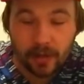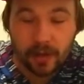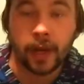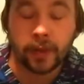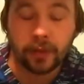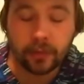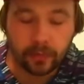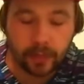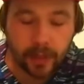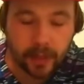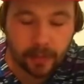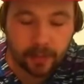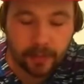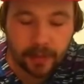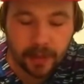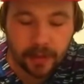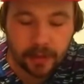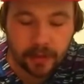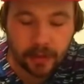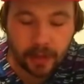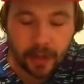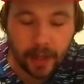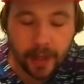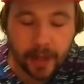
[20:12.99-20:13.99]
I do
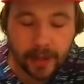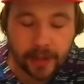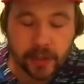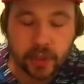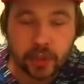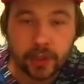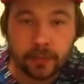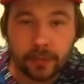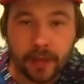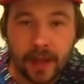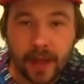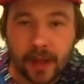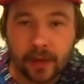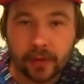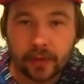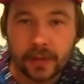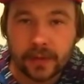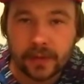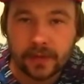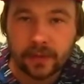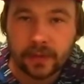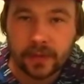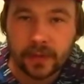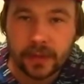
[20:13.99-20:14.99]
recommend extra
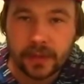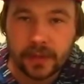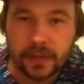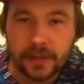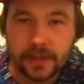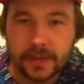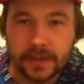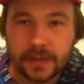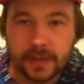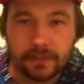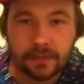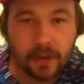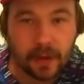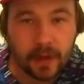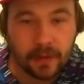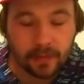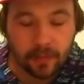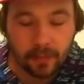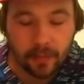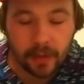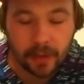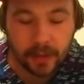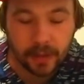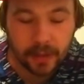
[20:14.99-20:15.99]
batteries for these if you have the
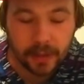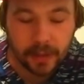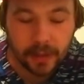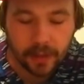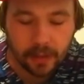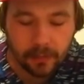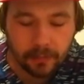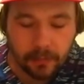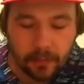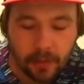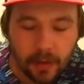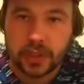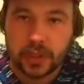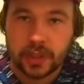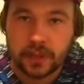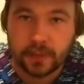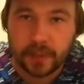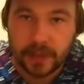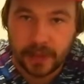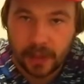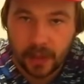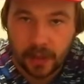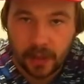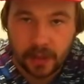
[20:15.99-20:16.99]
money to get them, just
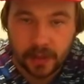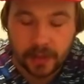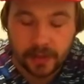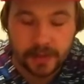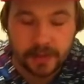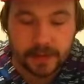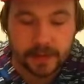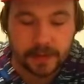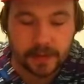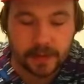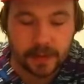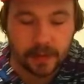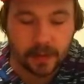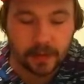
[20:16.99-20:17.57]
because,